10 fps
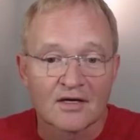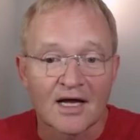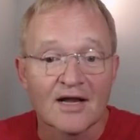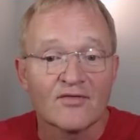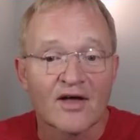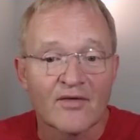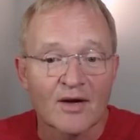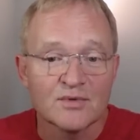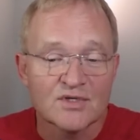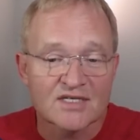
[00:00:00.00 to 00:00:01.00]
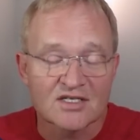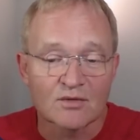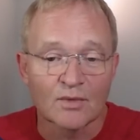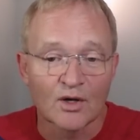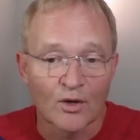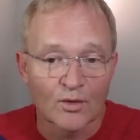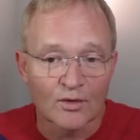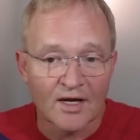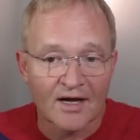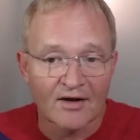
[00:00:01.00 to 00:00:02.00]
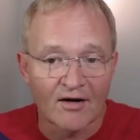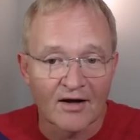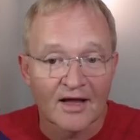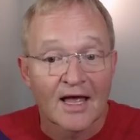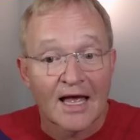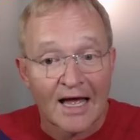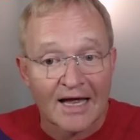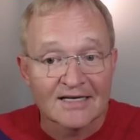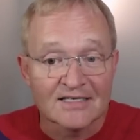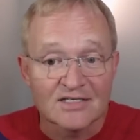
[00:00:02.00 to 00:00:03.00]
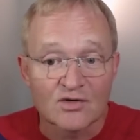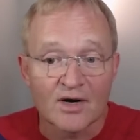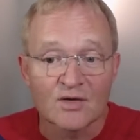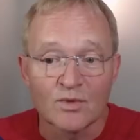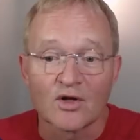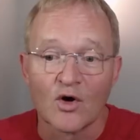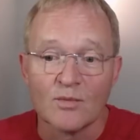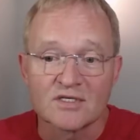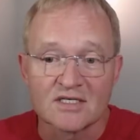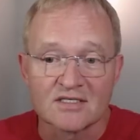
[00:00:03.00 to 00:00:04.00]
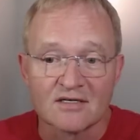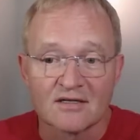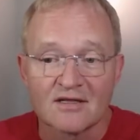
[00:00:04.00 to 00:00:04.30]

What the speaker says: And if I helped you set up local AI and integrate with Home Assistant,